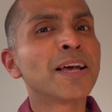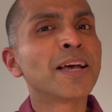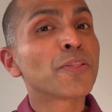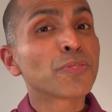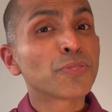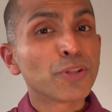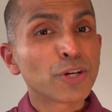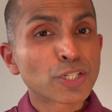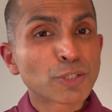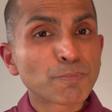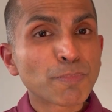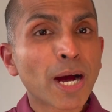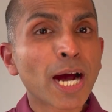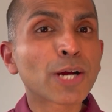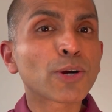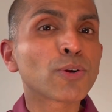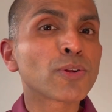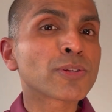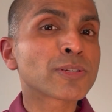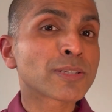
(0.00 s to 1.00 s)
The
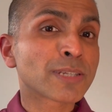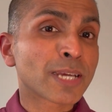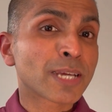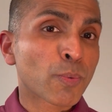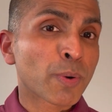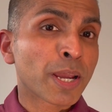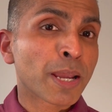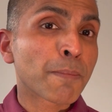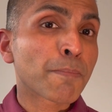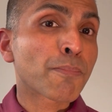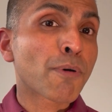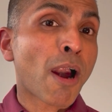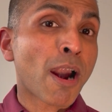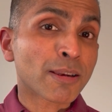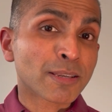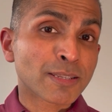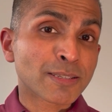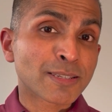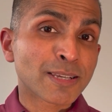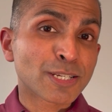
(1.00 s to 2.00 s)
Spiral Stairway
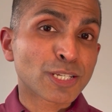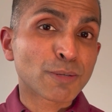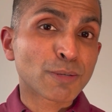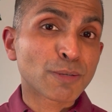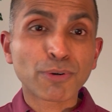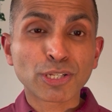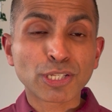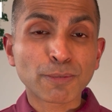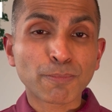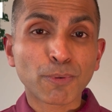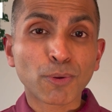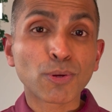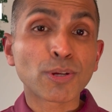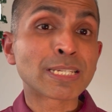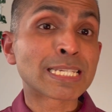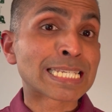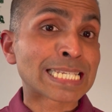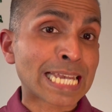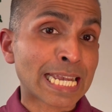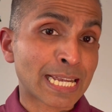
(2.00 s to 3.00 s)
Productization Principle
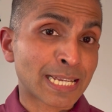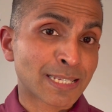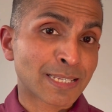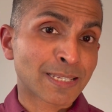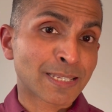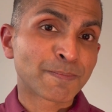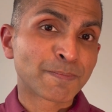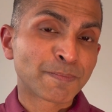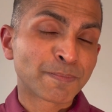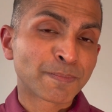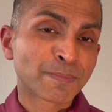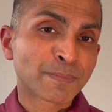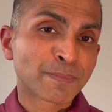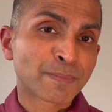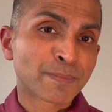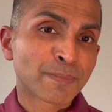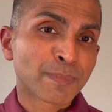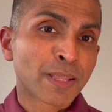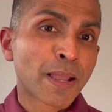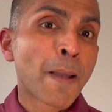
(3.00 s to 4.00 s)
6.
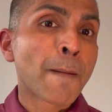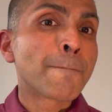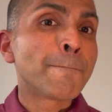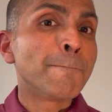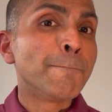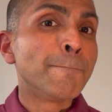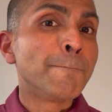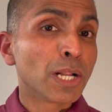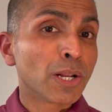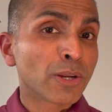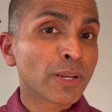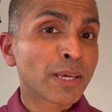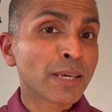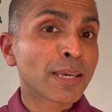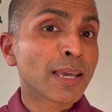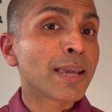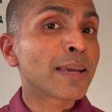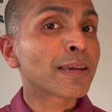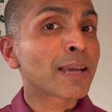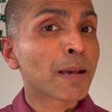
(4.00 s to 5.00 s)
Building
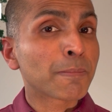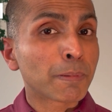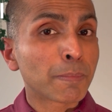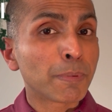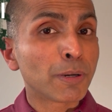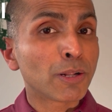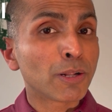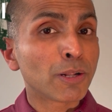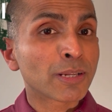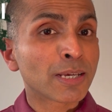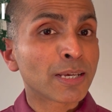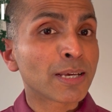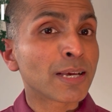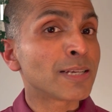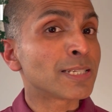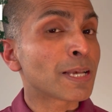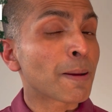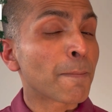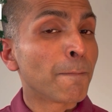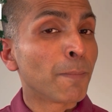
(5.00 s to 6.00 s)
a capability
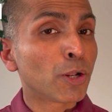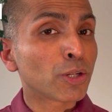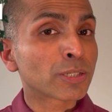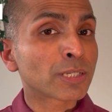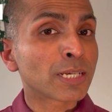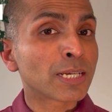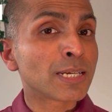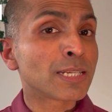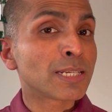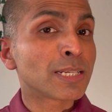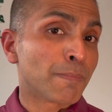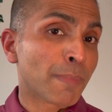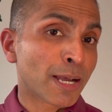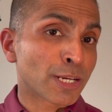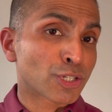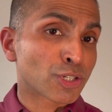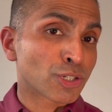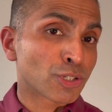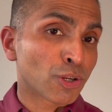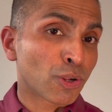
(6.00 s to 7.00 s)
is a
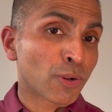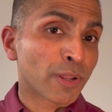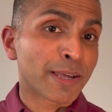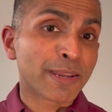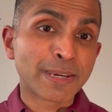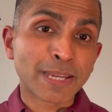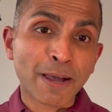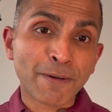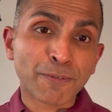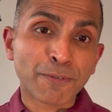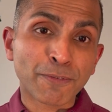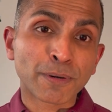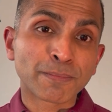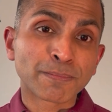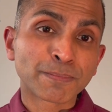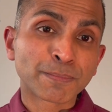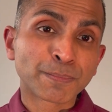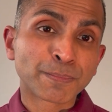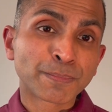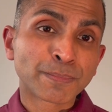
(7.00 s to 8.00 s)
multi-dimensional endeavor.
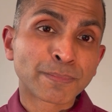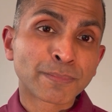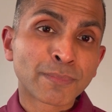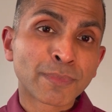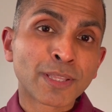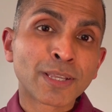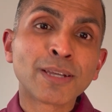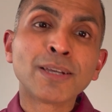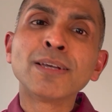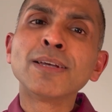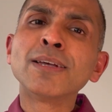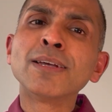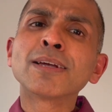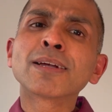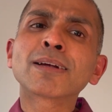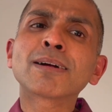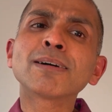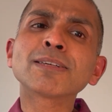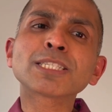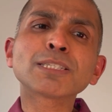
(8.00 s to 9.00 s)

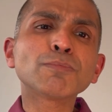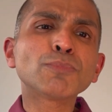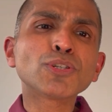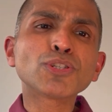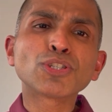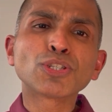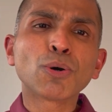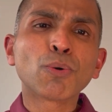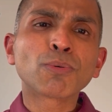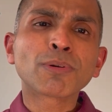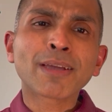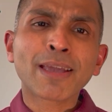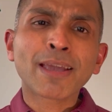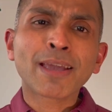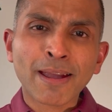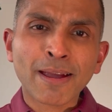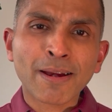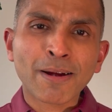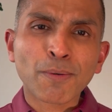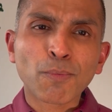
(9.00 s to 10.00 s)
Customers don't
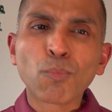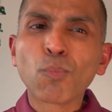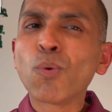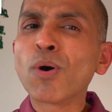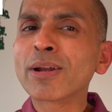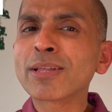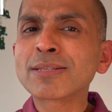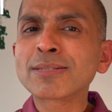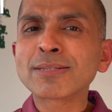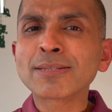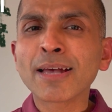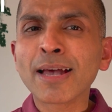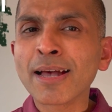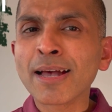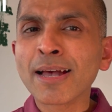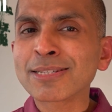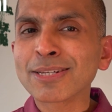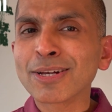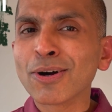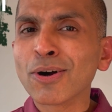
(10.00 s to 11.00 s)
care what it
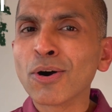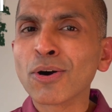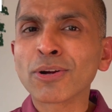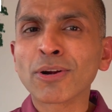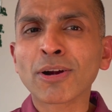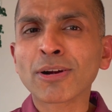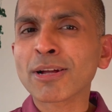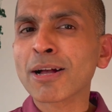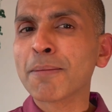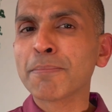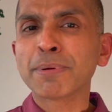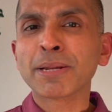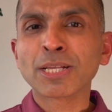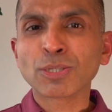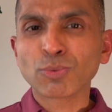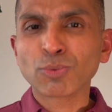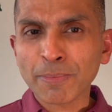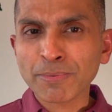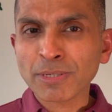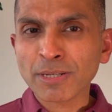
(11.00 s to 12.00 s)
says on our company's
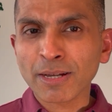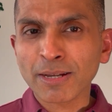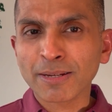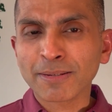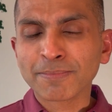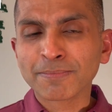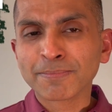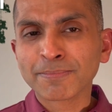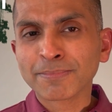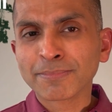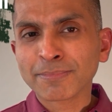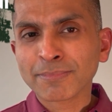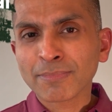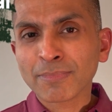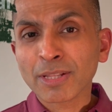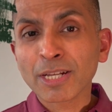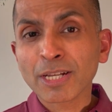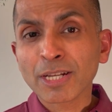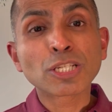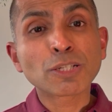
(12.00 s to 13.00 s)
website,
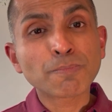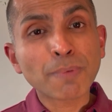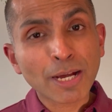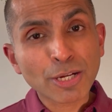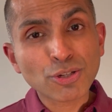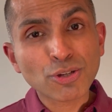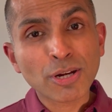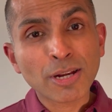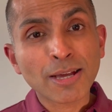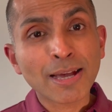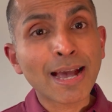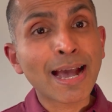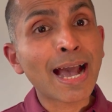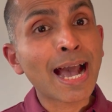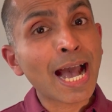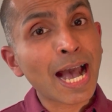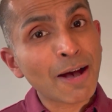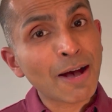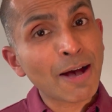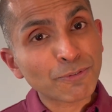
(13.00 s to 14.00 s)
especially
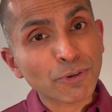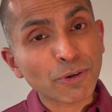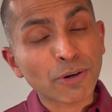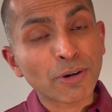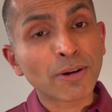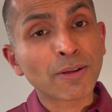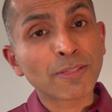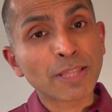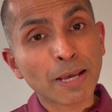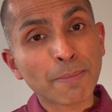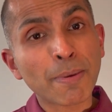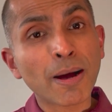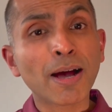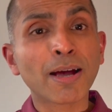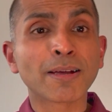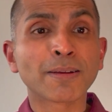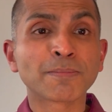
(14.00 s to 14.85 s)
after they buy.